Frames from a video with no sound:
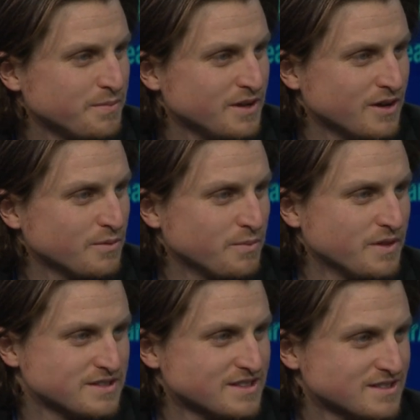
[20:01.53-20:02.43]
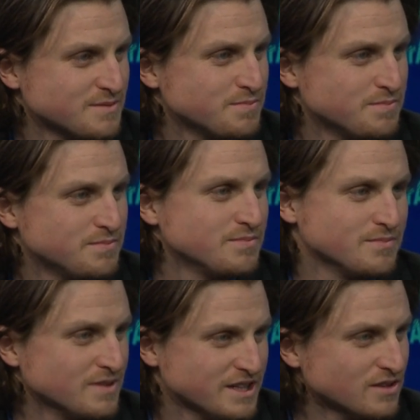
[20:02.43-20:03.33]
you know, this is
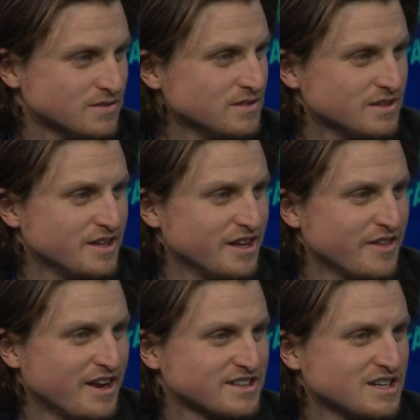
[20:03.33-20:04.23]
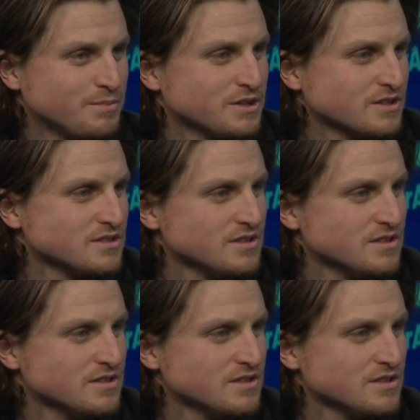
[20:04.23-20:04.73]
legal in the next couple of years?